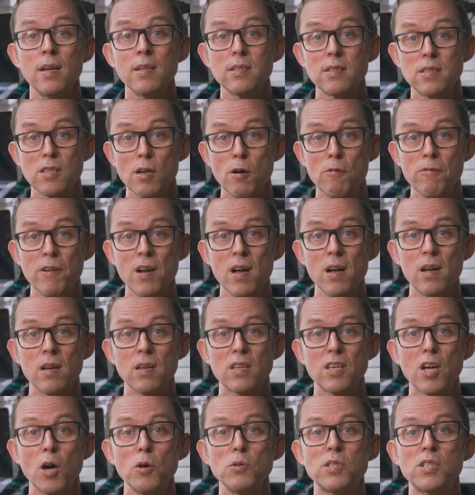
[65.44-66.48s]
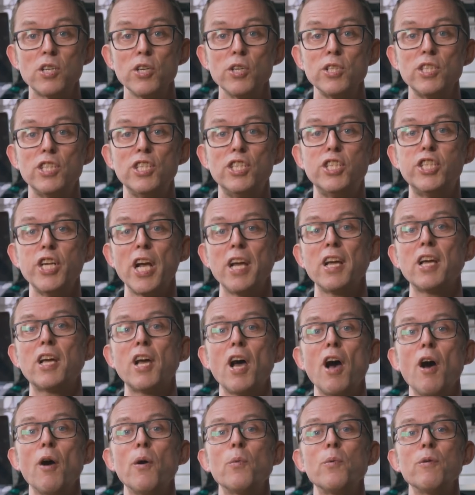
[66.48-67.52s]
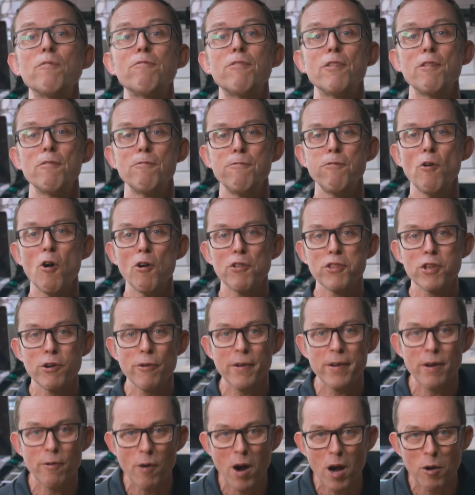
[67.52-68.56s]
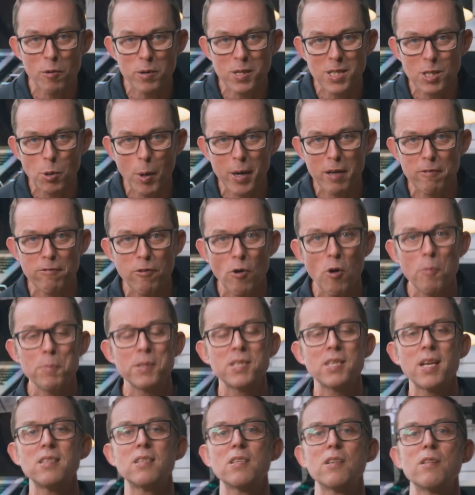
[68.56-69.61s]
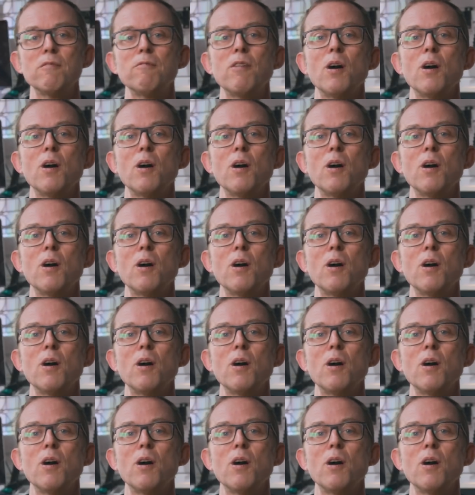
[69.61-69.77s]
Silver goes to Jinko for the fourth year in a row with 24% of the